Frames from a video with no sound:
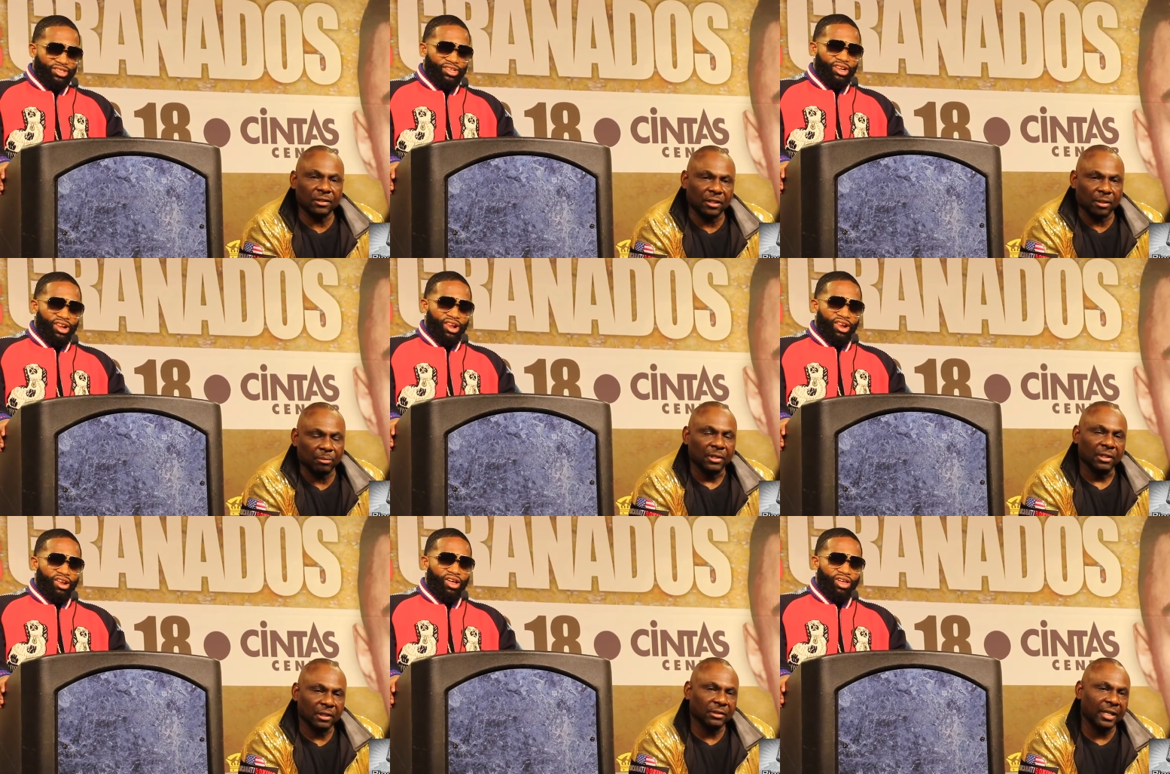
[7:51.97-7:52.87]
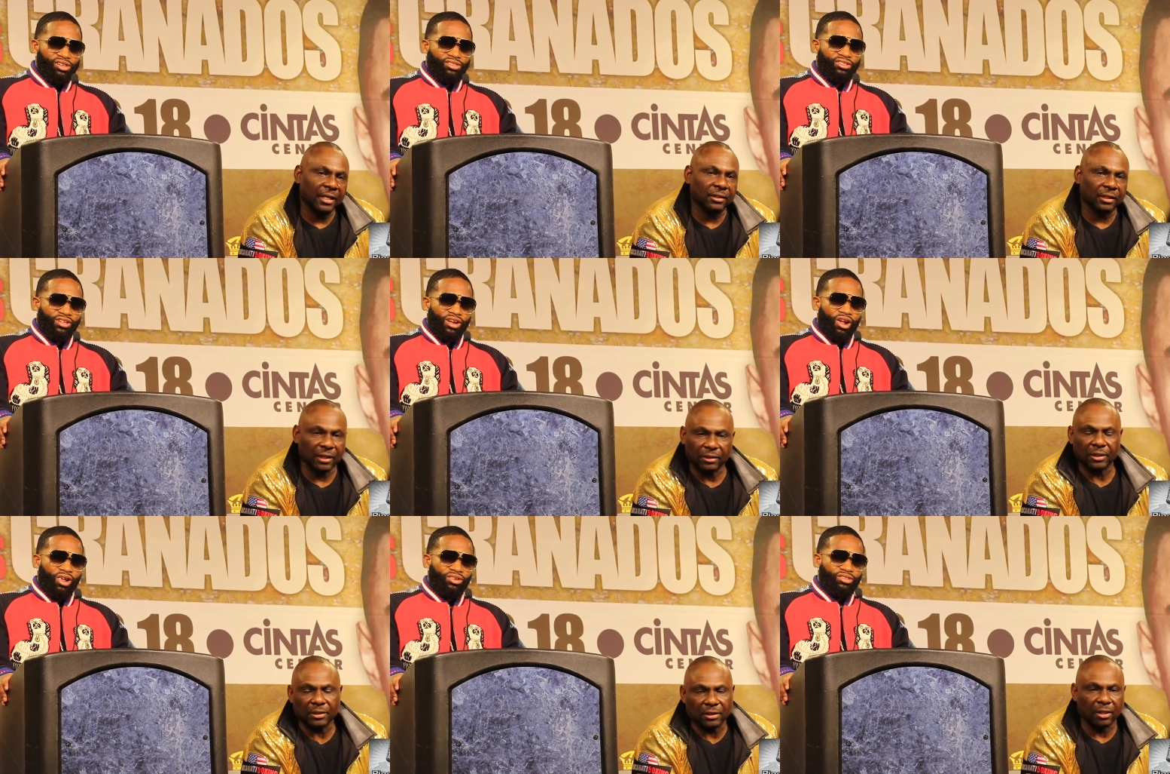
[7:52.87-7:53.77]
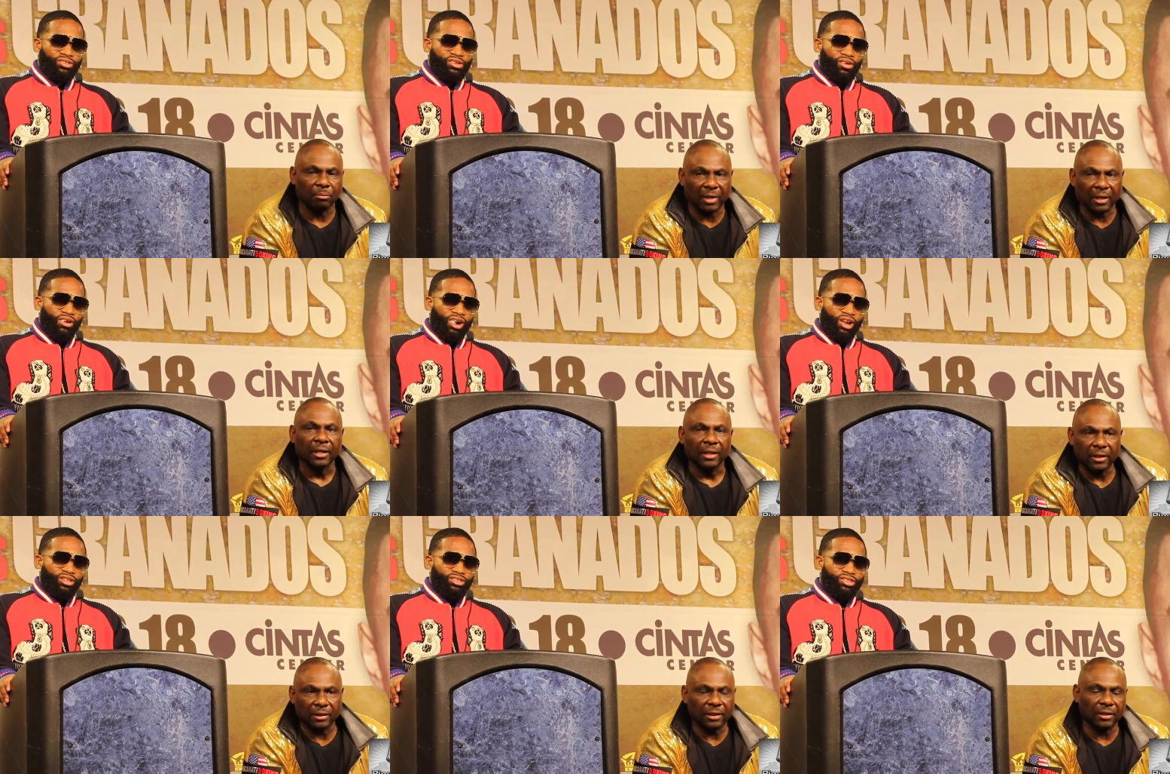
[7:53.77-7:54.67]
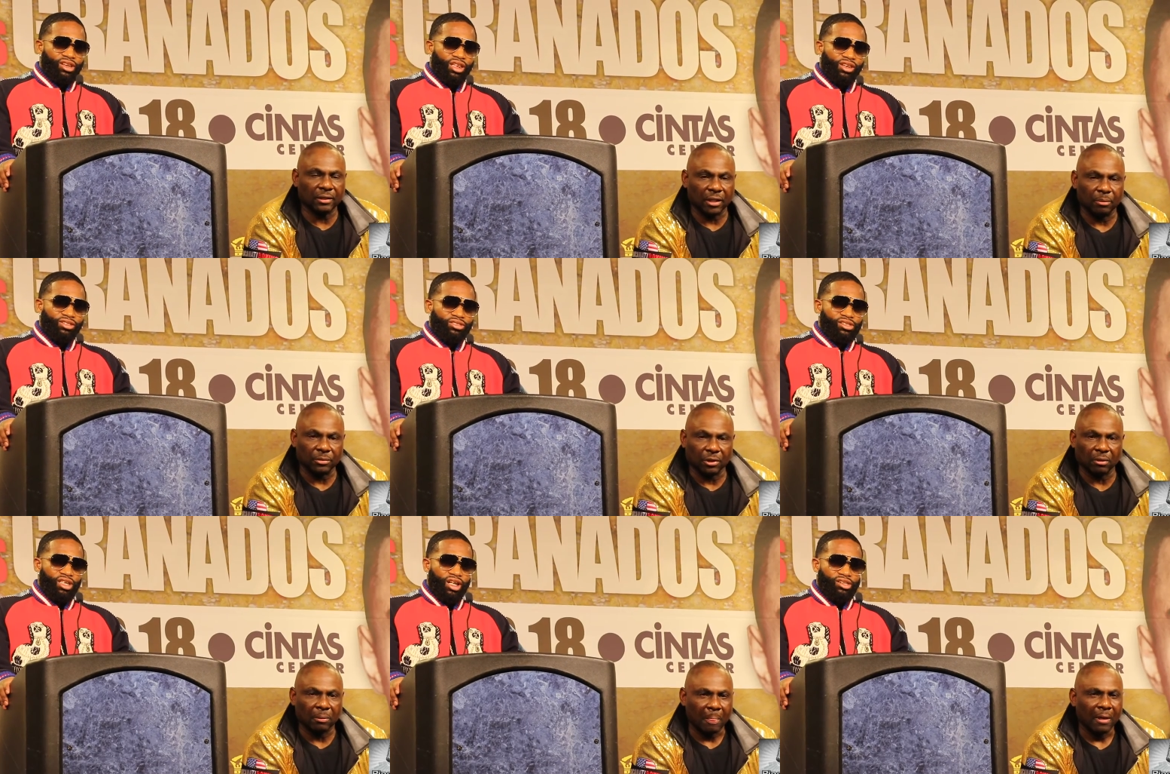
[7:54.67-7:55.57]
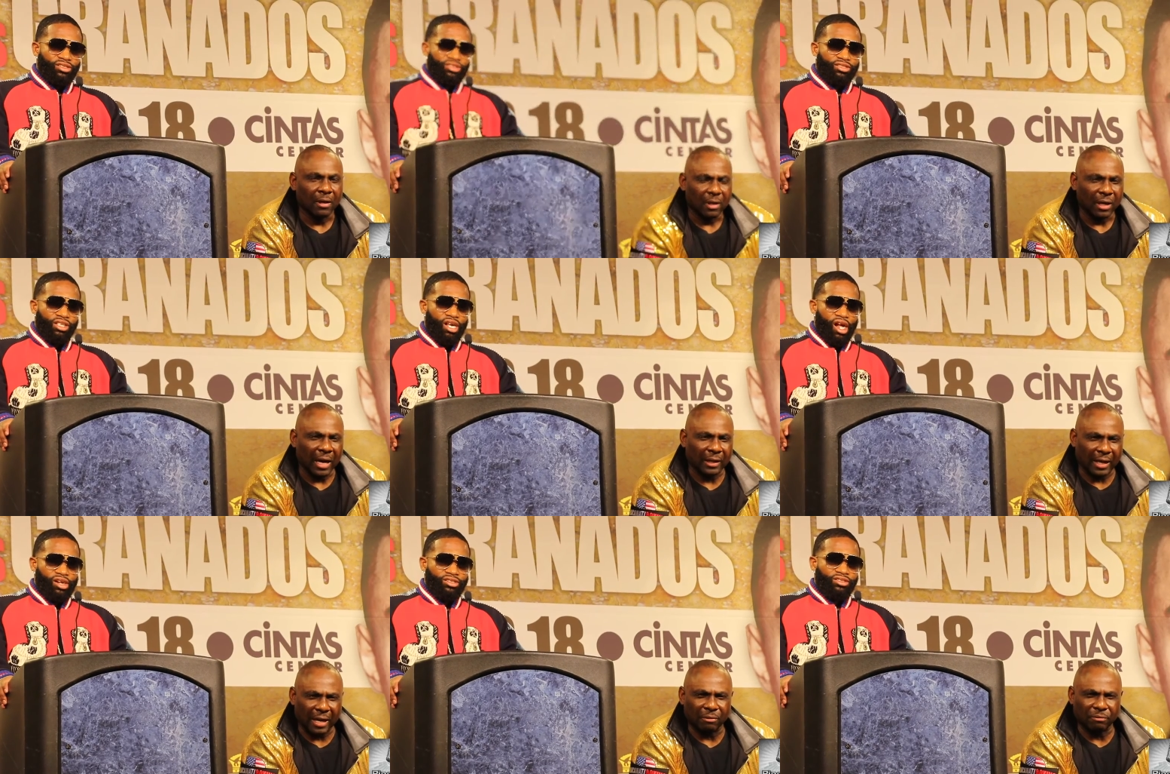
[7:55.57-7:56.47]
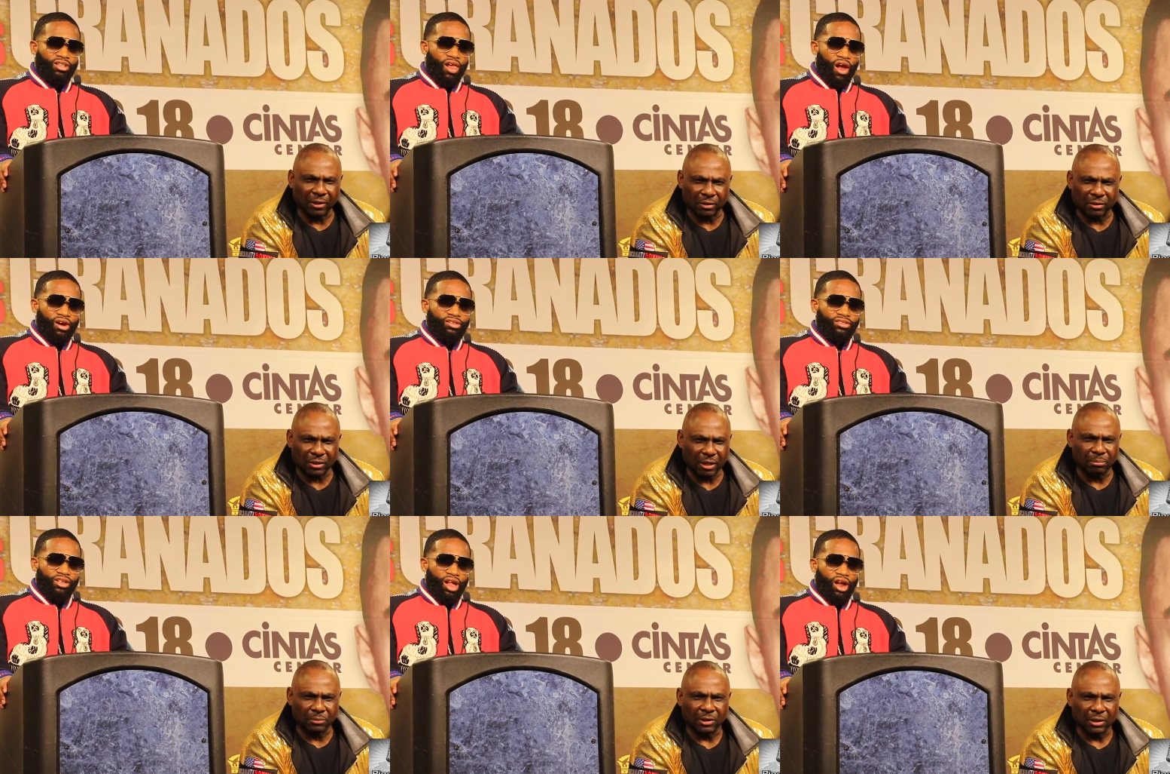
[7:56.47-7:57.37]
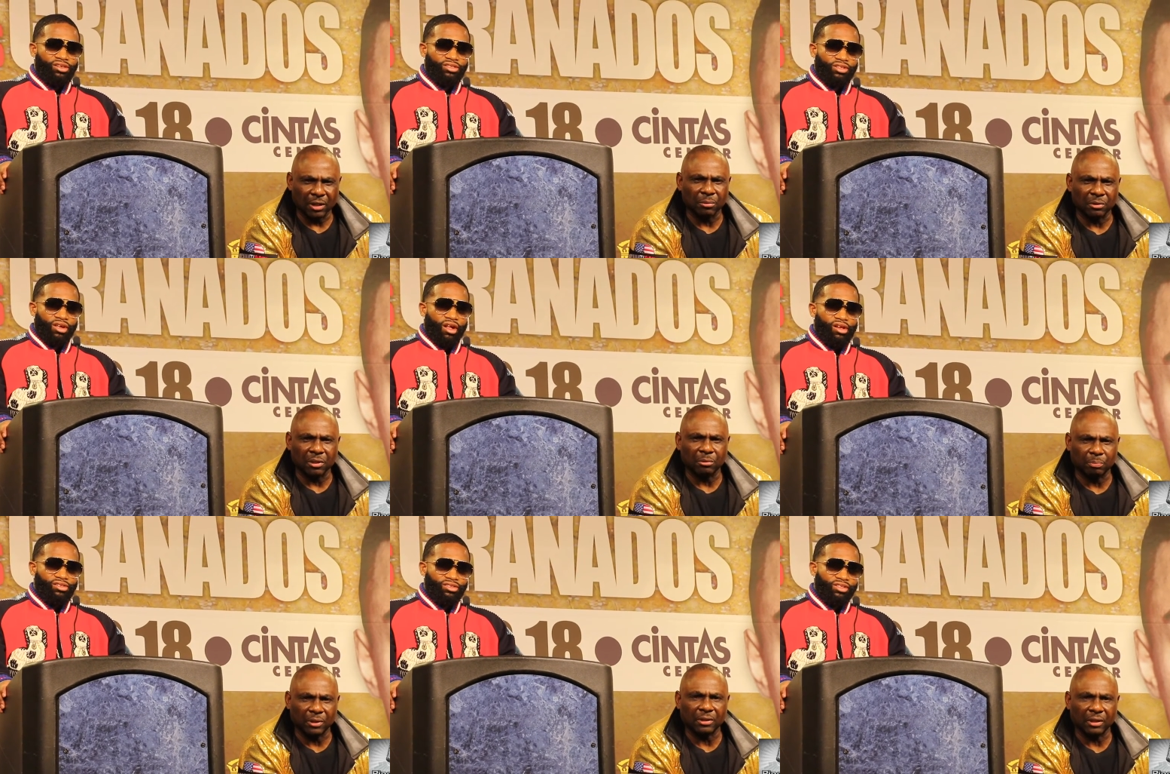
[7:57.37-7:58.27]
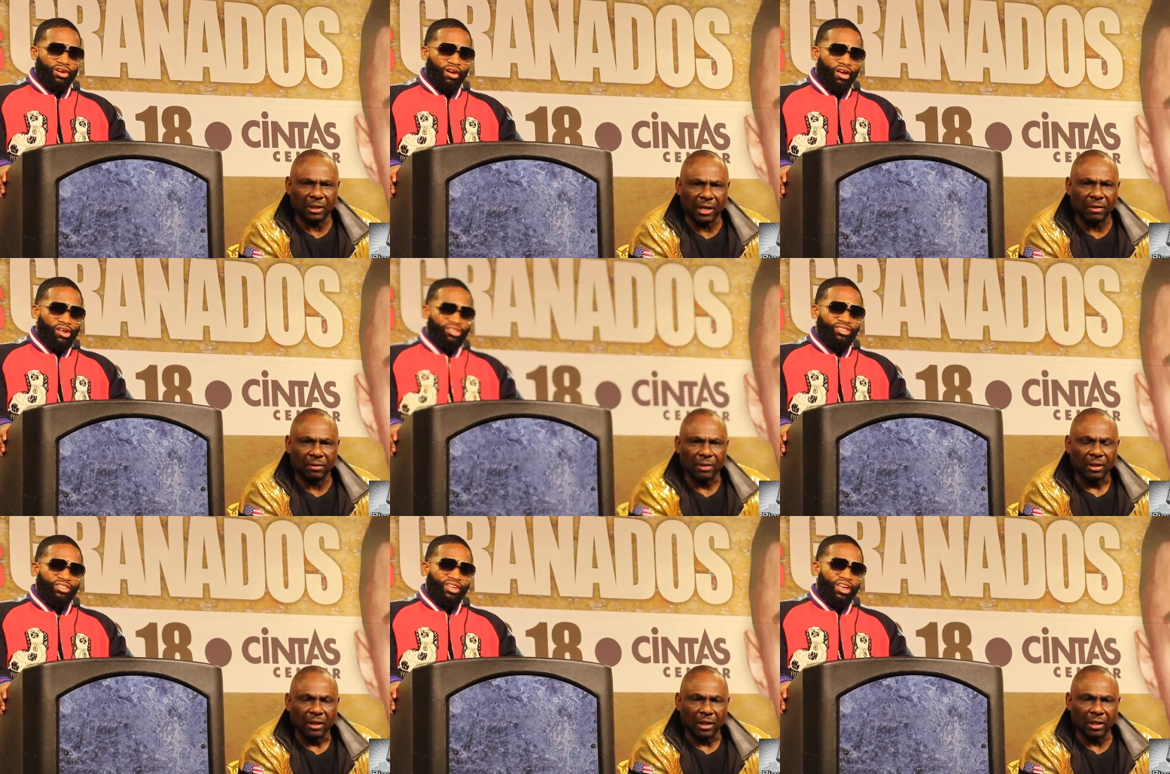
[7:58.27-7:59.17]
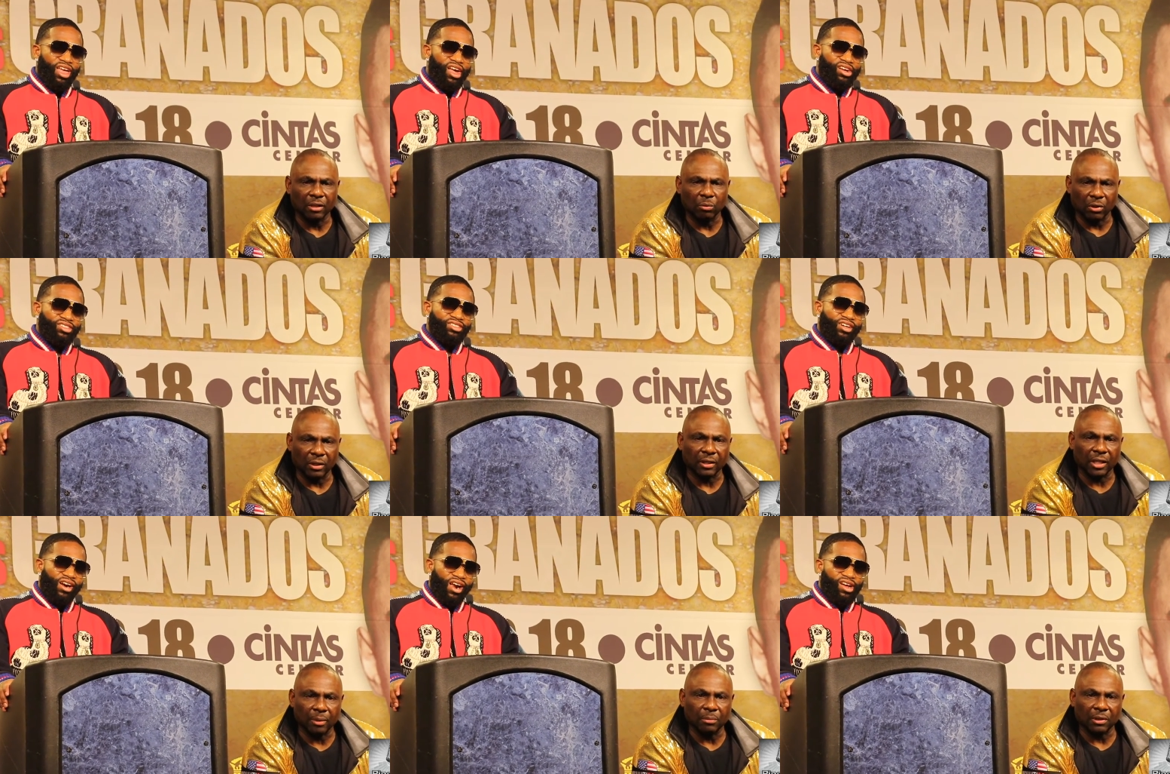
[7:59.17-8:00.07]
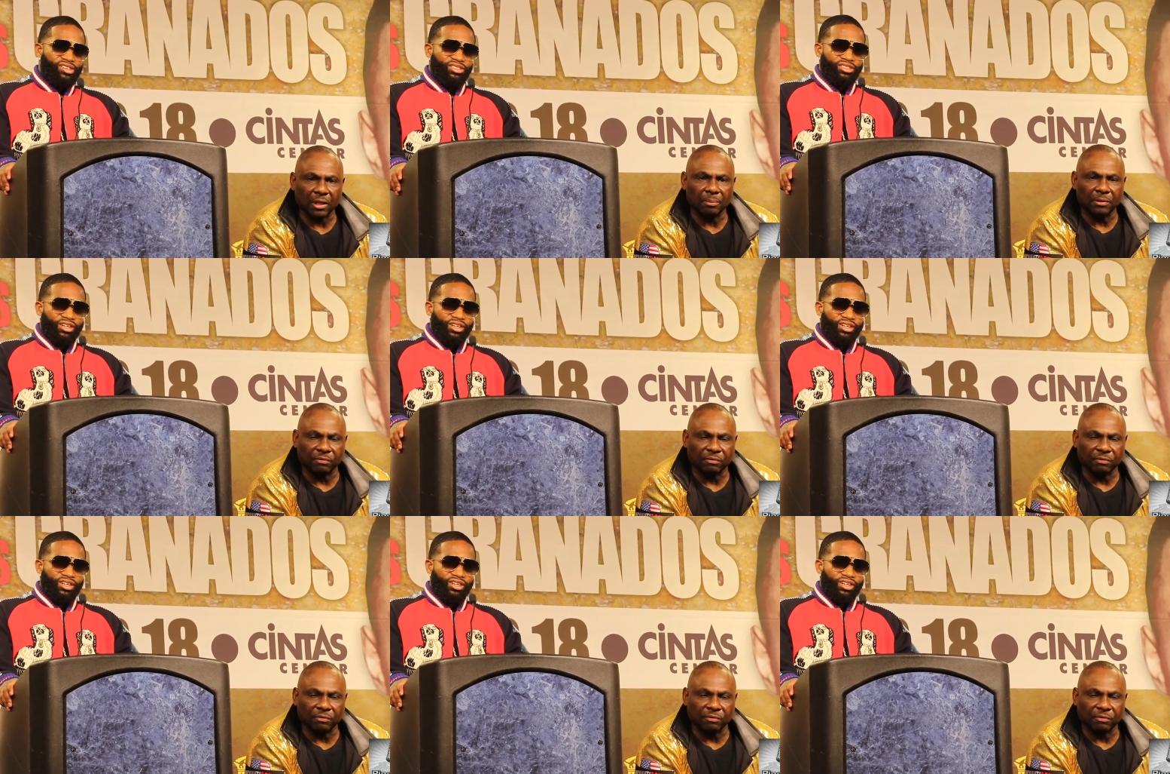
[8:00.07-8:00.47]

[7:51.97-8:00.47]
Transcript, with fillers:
Speaker 1: something. His daddy said, he sees something, Mike. He sees something. So I kind of figured something he was he was putting together, and he wanted to keep keep the